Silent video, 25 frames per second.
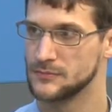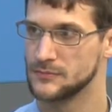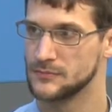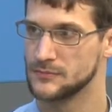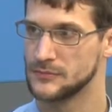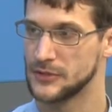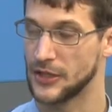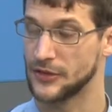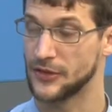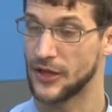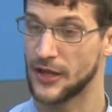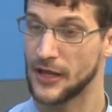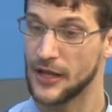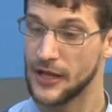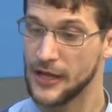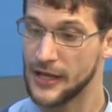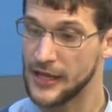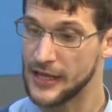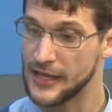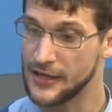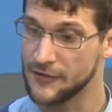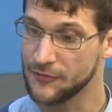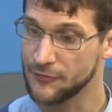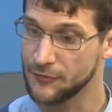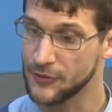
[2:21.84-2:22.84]
And
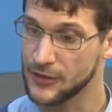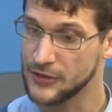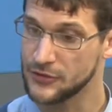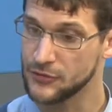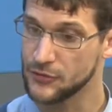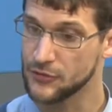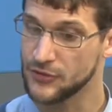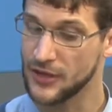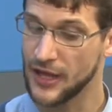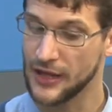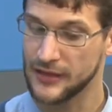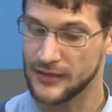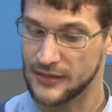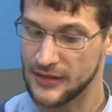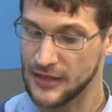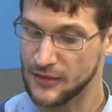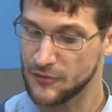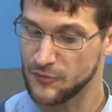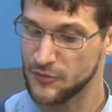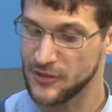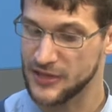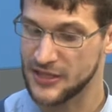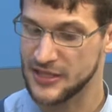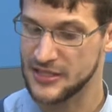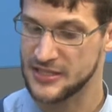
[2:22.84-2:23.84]
if we do that,
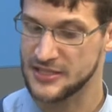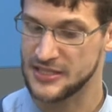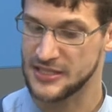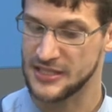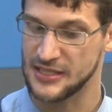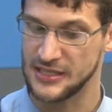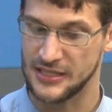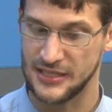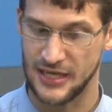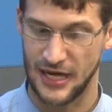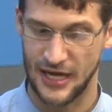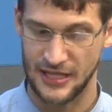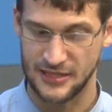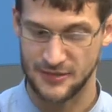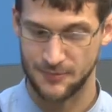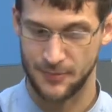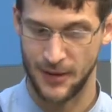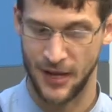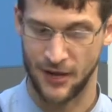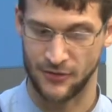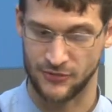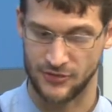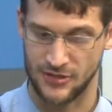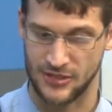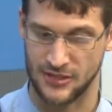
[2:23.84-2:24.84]
then we can see God's
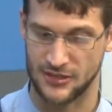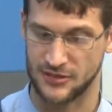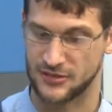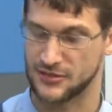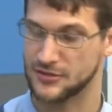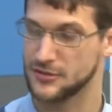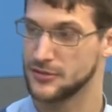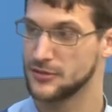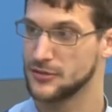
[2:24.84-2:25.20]
bounties.